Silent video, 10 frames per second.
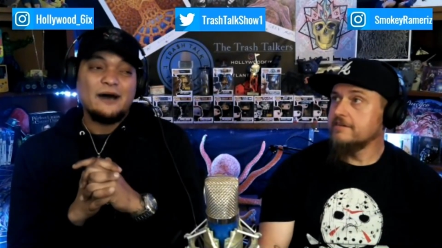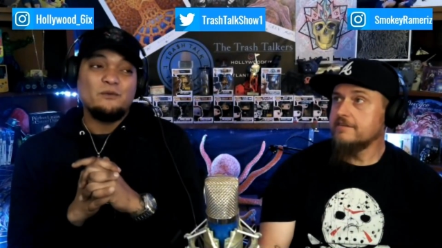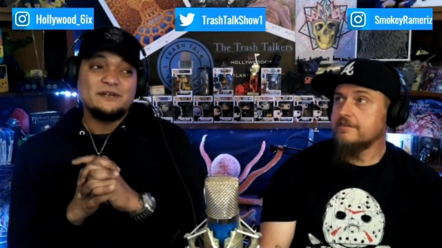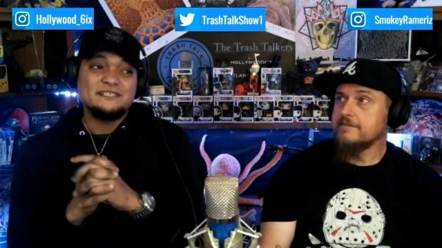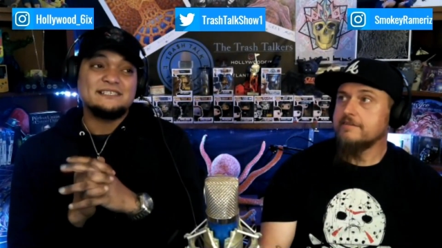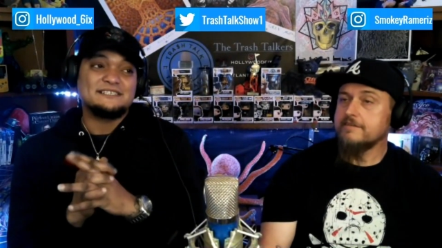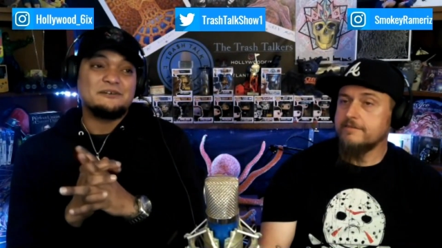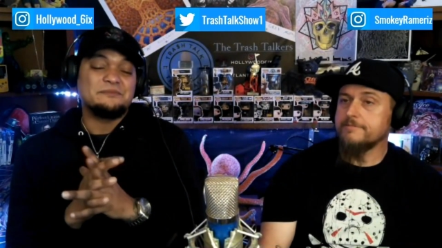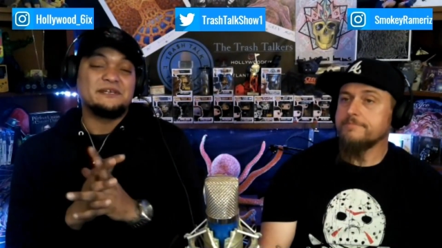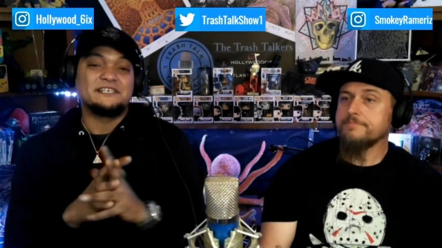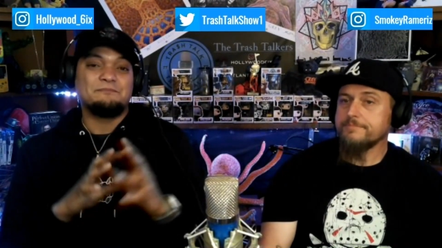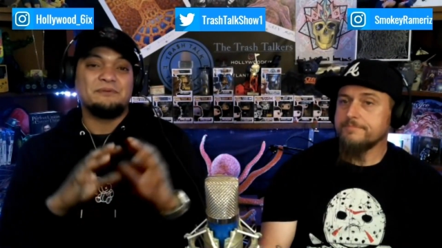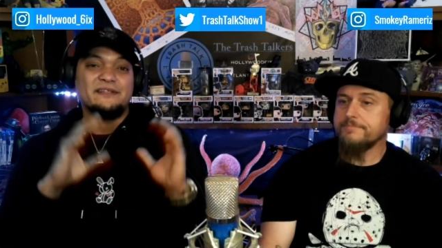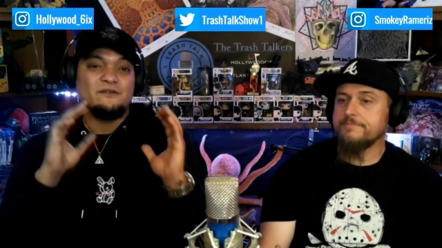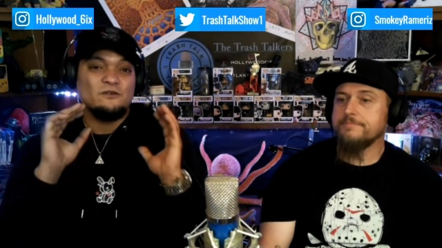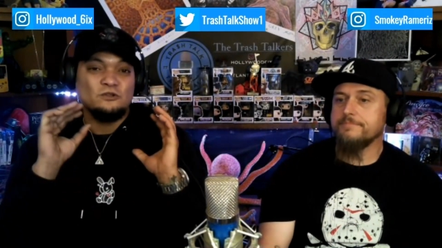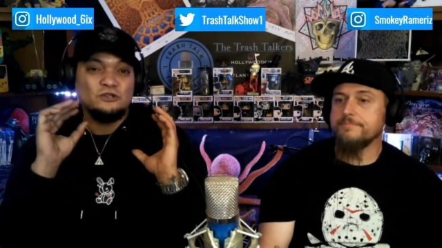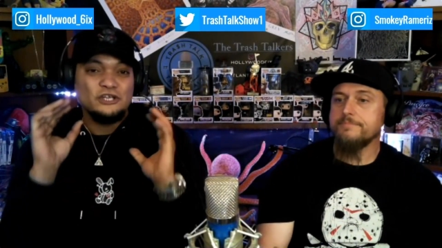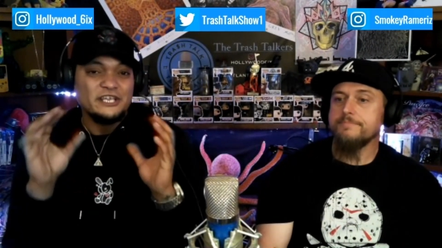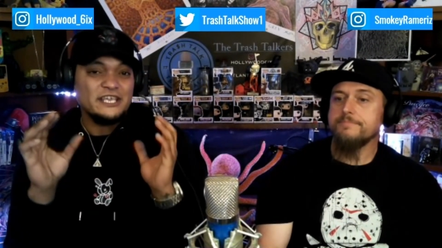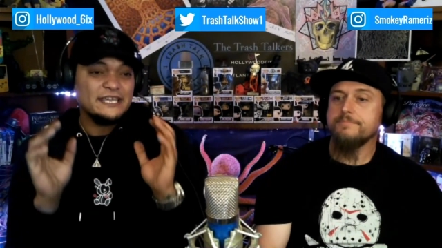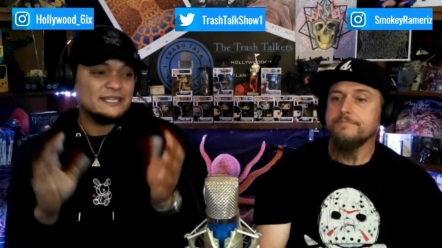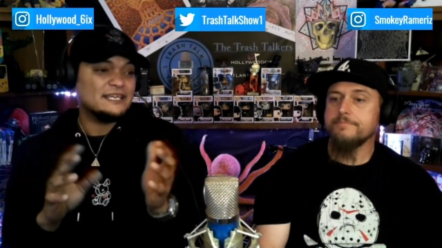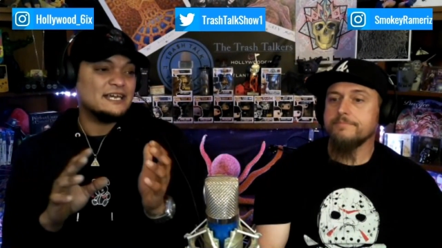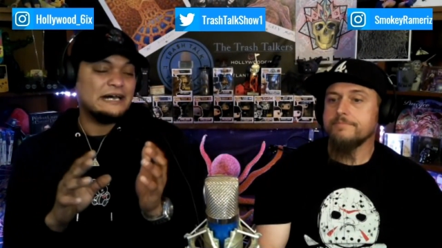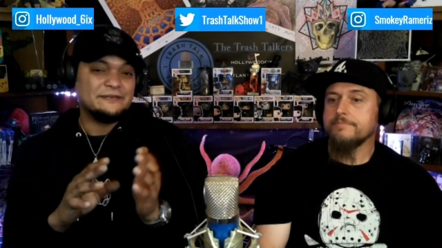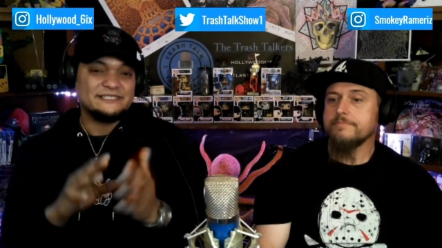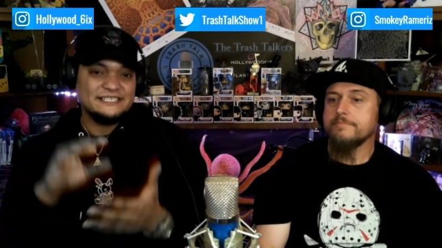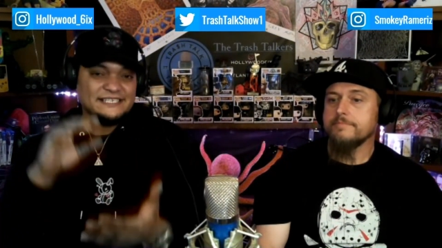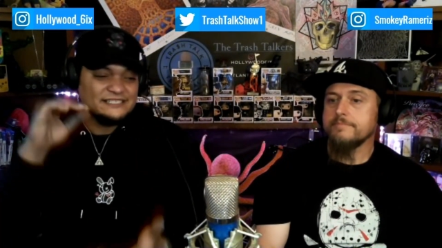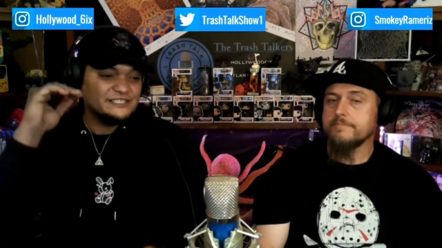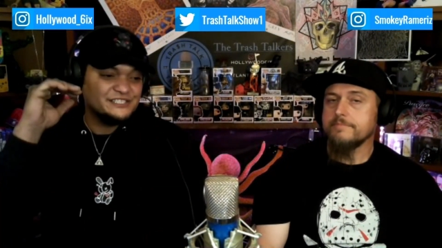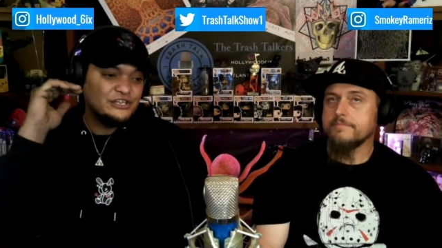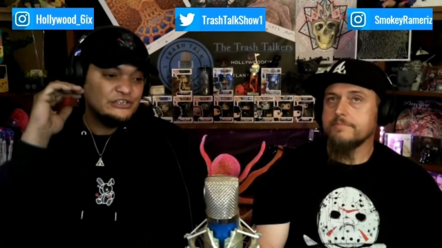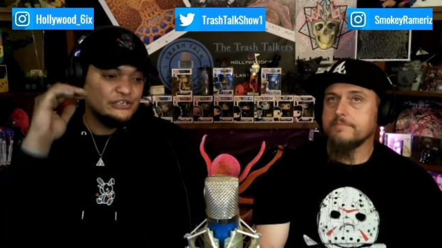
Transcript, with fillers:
Speaker 1: I want to say it's our biggest, but looking at the comments, this is the